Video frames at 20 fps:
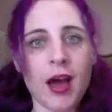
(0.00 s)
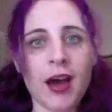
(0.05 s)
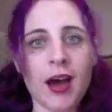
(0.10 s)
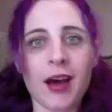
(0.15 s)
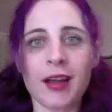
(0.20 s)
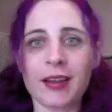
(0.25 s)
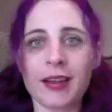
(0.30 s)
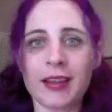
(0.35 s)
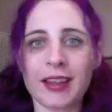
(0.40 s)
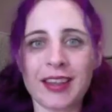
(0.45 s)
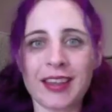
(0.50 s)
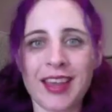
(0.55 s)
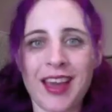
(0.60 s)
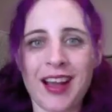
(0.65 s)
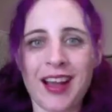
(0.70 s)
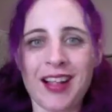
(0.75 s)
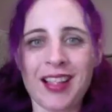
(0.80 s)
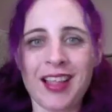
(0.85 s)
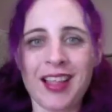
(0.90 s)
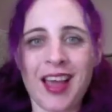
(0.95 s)

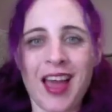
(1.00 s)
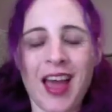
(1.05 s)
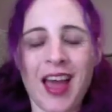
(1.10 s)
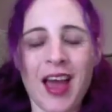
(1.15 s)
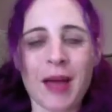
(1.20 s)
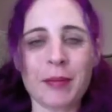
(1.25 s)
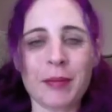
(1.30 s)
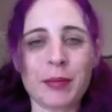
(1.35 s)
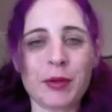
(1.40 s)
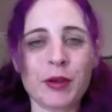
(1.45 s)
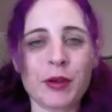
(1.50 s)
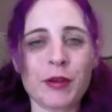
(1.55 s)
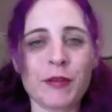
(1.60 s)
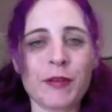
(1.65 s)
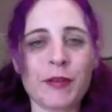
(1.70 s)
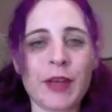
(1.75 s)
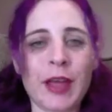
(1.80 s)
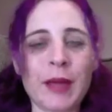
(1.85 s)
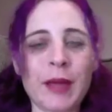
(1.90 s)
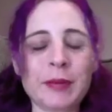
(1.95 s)
Nikkel at Pure
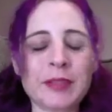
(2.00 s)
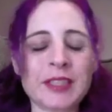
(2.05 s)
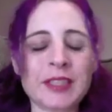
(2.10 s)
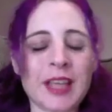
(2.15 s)
Vapes.